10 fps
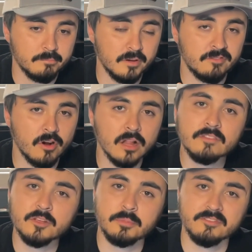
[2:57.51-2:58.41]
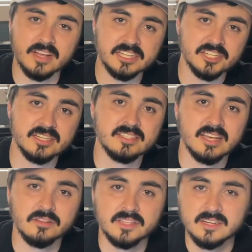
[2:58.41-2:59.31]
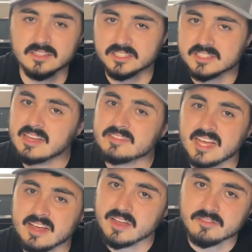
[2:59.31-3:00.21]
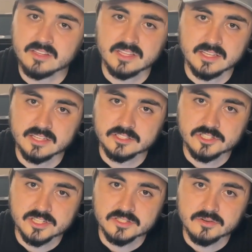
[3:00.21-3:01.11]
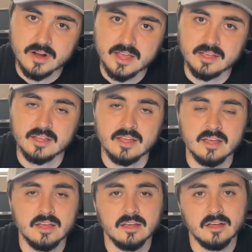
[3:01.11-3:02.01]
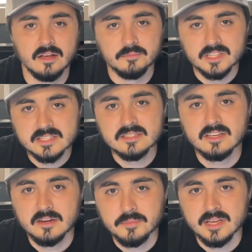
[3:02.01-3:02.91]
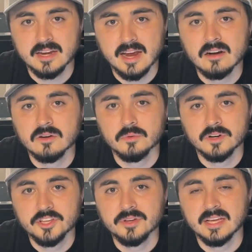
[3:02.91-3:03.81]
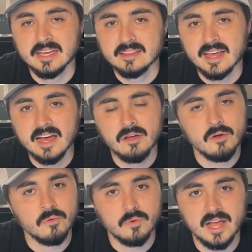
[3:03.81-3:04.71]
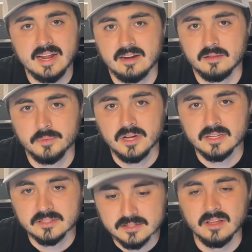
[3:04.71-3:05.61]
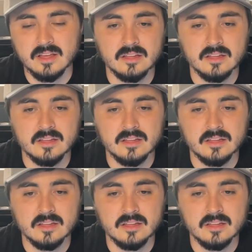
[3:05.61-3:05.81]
But for all of you perfectionists out there that just have to everything just right, this is going to be an arrow where you can get that right out of the box.